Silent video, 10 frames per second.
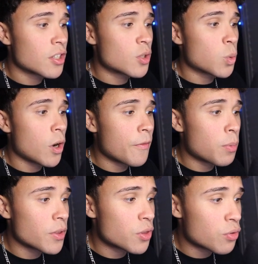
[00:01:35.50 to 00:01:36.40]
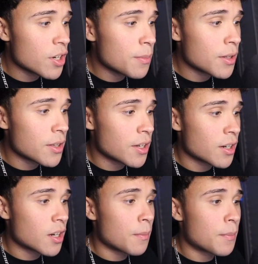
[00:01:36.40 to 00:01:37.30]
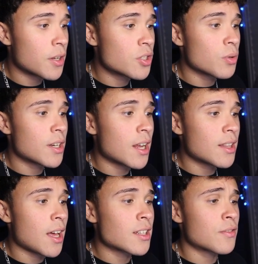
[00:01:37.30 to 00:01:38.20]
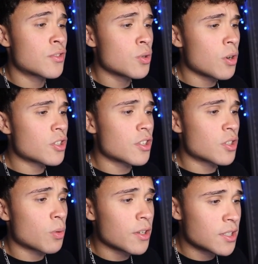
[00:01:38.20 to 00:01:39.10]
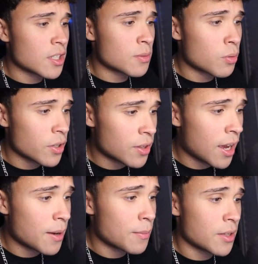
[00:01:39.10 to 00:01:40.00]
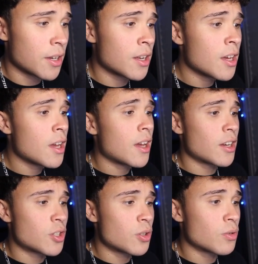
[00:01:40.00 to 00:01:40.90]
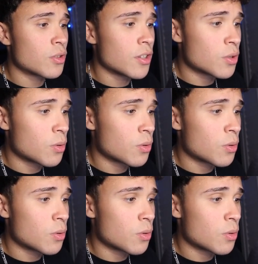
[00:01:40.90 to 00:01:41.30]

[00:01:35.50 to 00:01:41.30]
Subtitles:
to $12.3 million compared to a net loss of $226.9 million in Q3 of